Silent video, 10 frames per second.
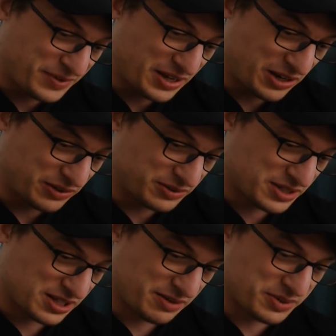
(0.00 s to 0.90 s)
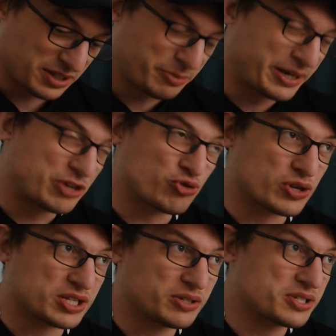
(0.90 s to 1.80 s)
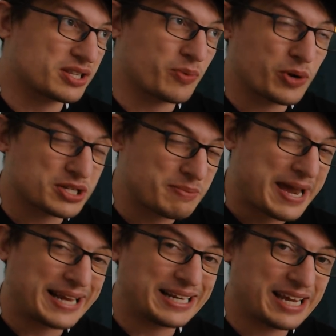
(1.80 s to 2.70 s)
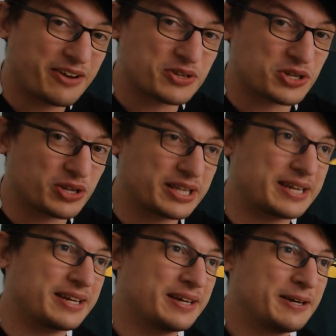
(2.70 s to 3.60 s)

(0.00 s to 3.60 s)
it was a little bit of drizzle, so there were some handling errors early,